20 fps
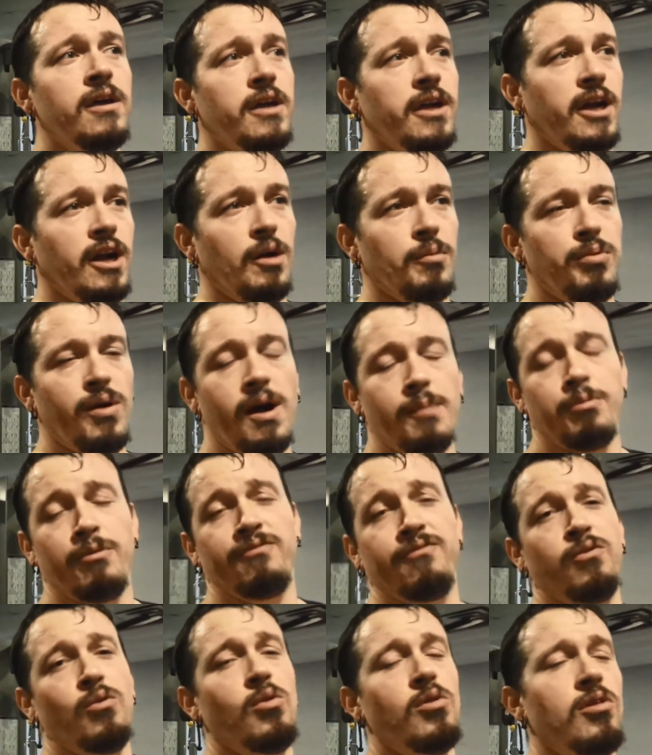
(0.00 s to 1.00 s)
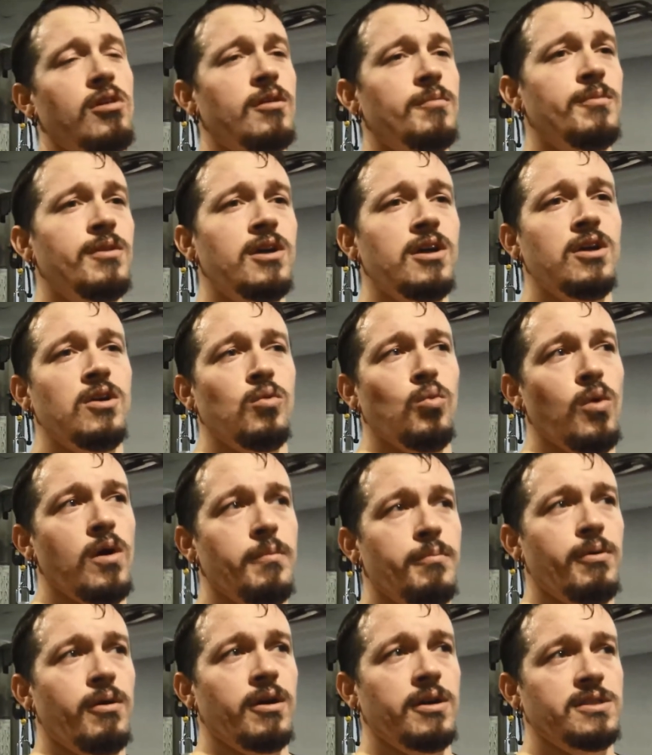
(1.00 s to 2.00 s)
you know, proper form,
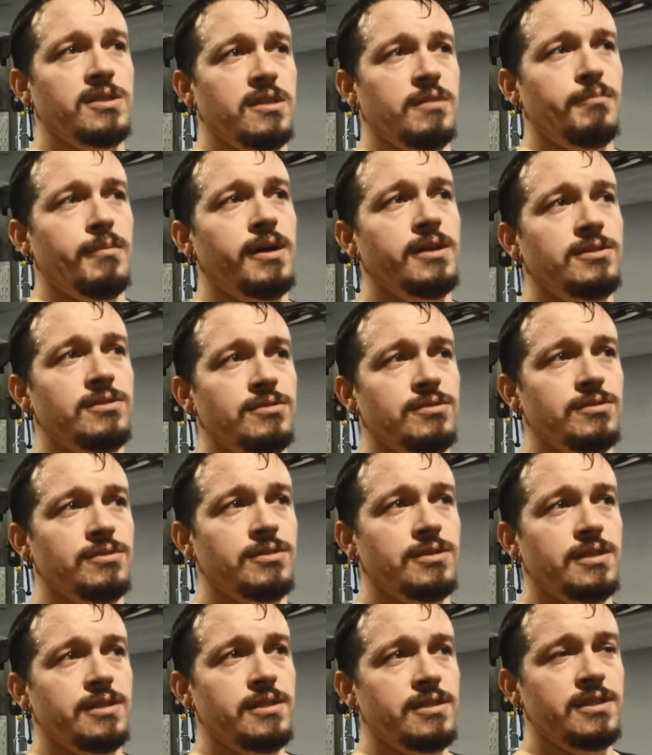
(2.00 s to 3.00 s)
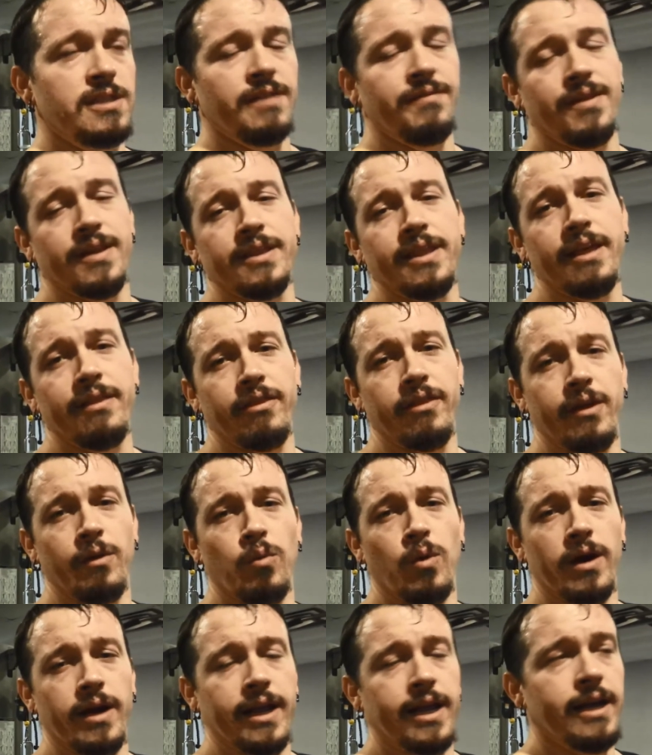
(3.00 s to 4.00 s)
what parts of the muscles and stuff like that that they
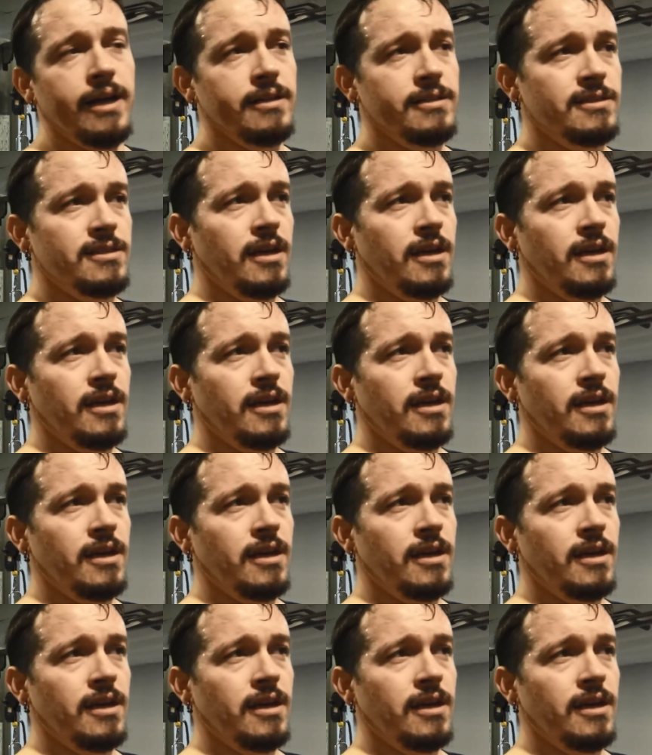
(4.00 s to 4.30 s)
work out.